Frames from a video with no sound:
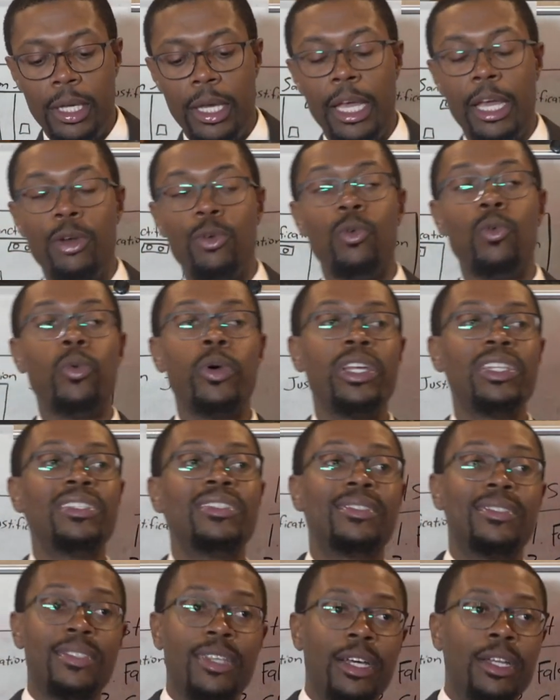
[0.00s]
And when
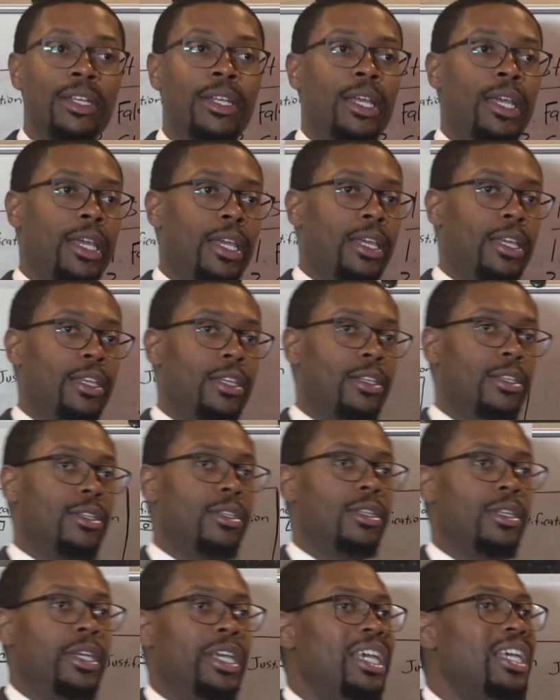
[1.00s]
Sunday
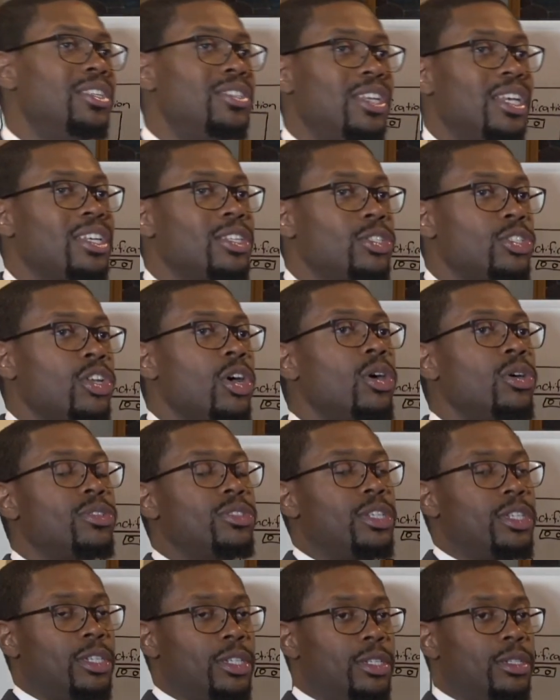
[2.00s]
is
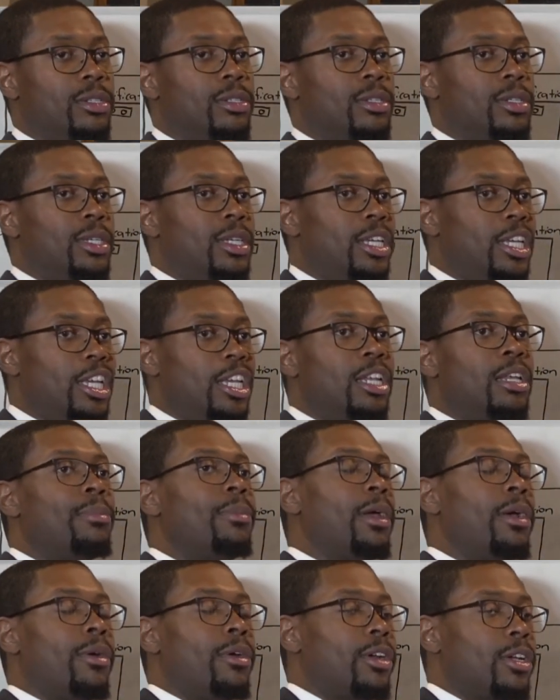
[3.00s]
exalted in
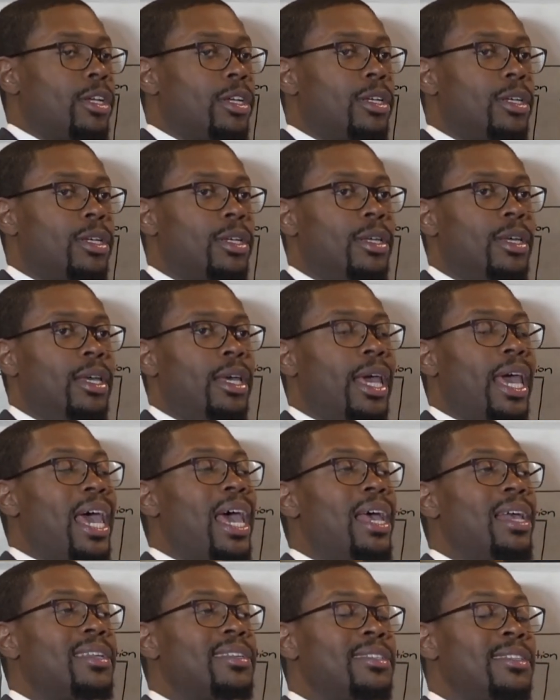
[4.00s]
America
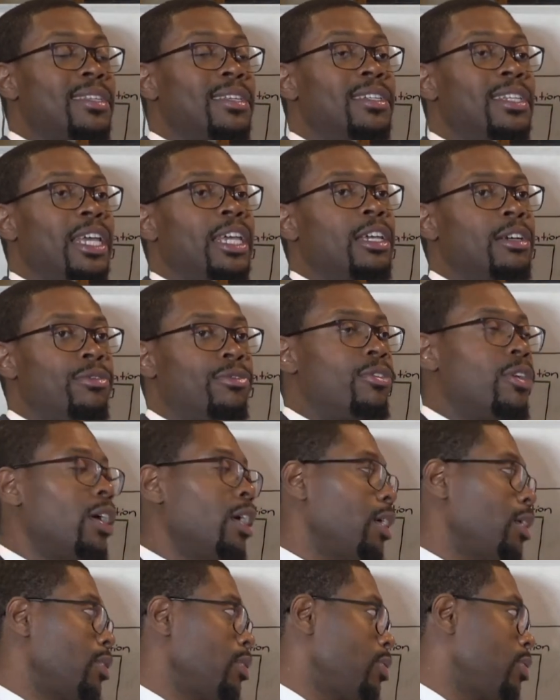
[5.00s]
as the day of
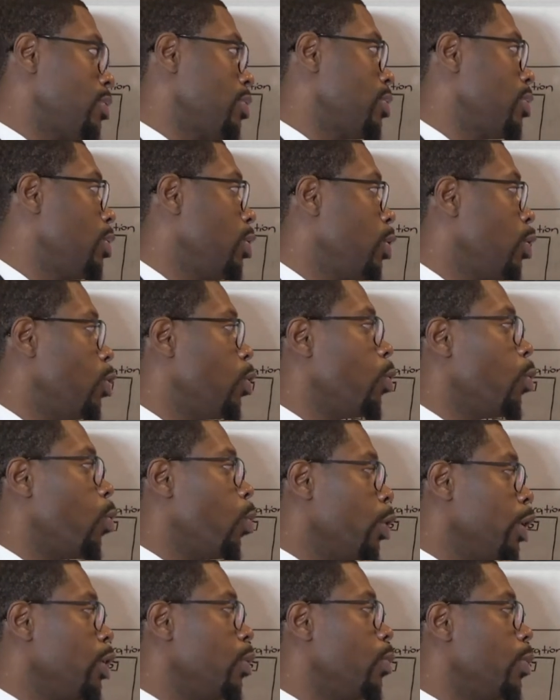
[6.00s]
rest,
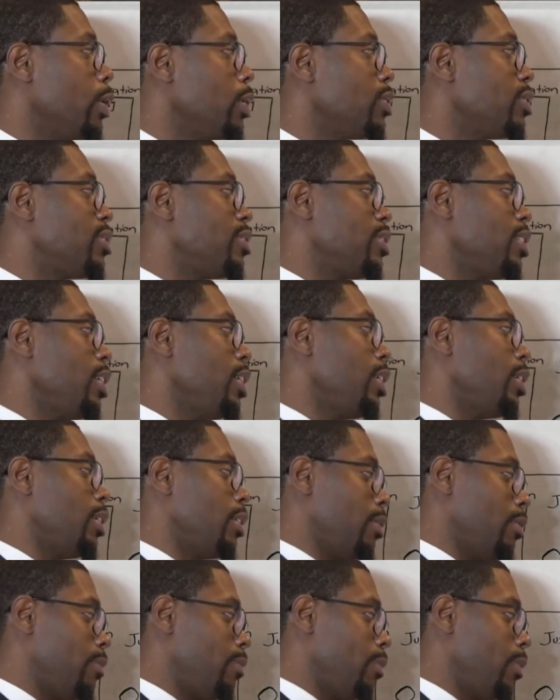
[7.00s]
we will
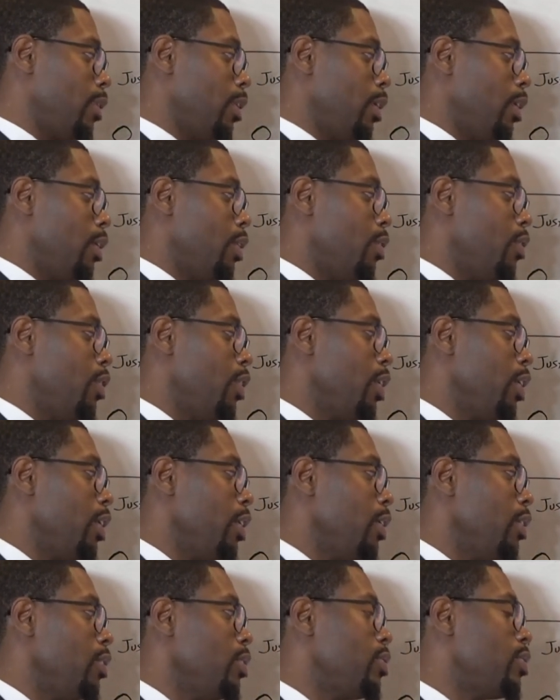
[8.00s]
see
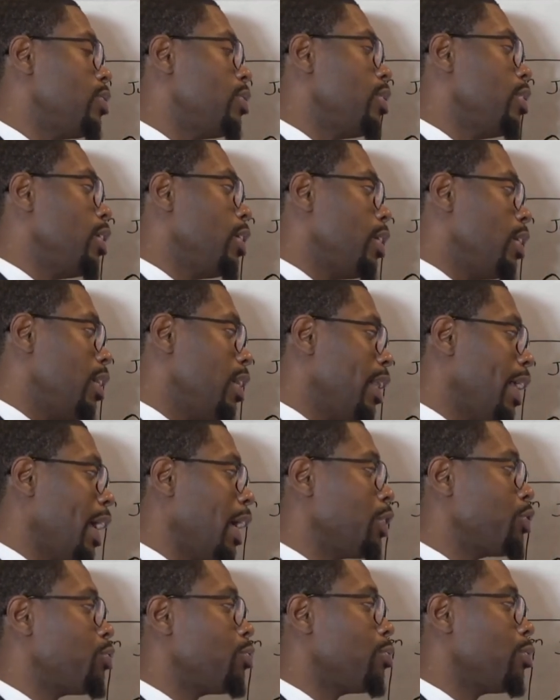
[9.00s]
these
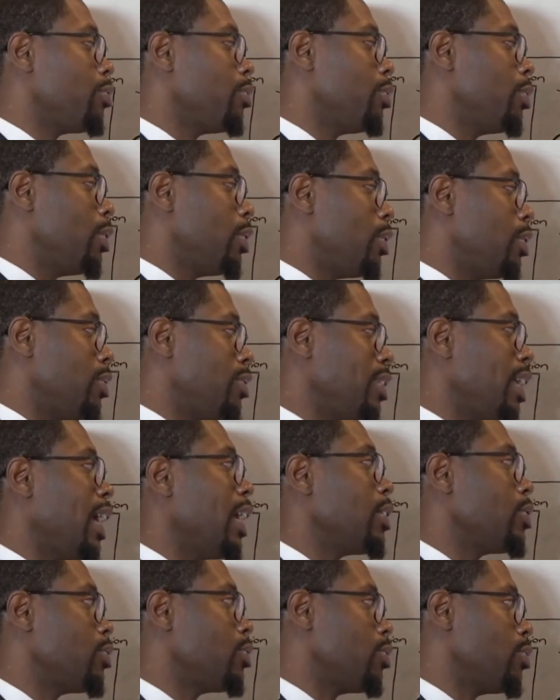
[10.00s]
natural
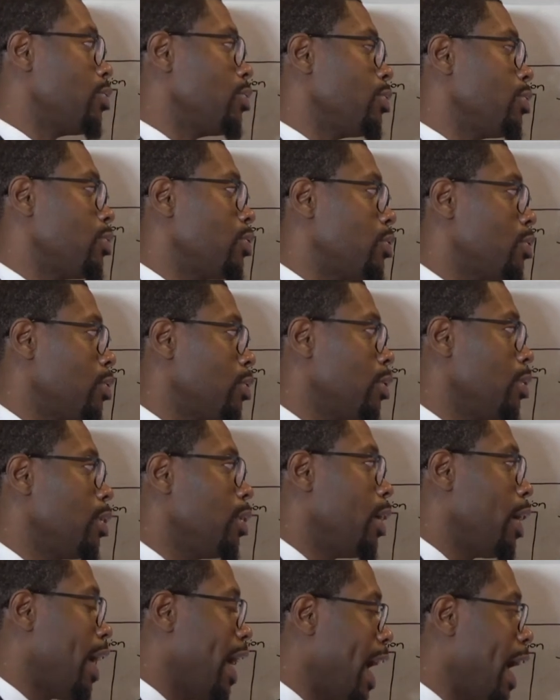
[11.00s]
disasters
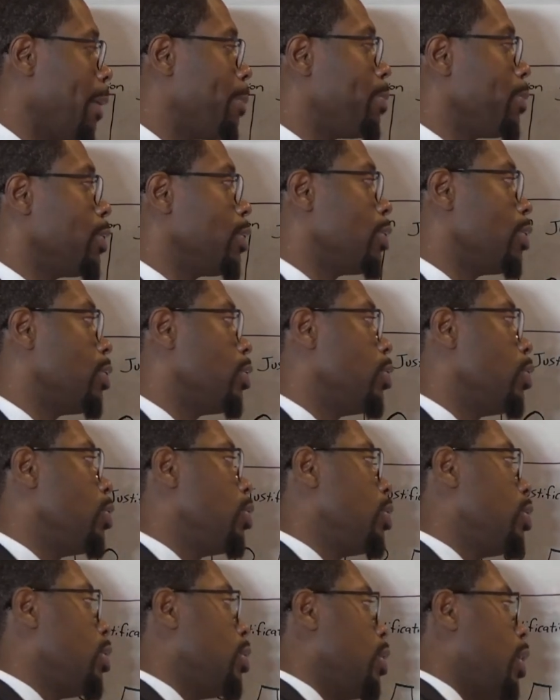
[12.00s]
happen
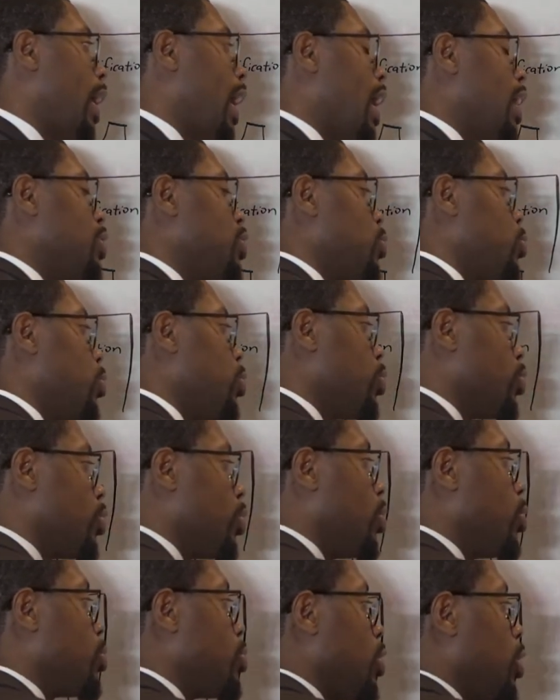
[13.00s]
as a
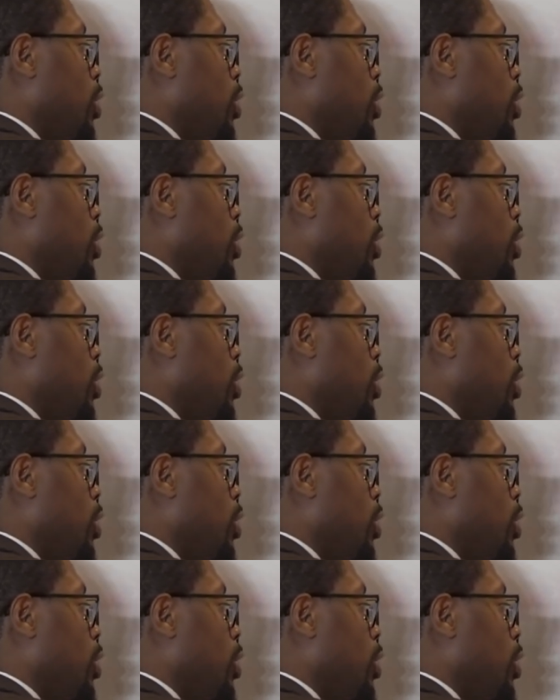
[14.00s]
result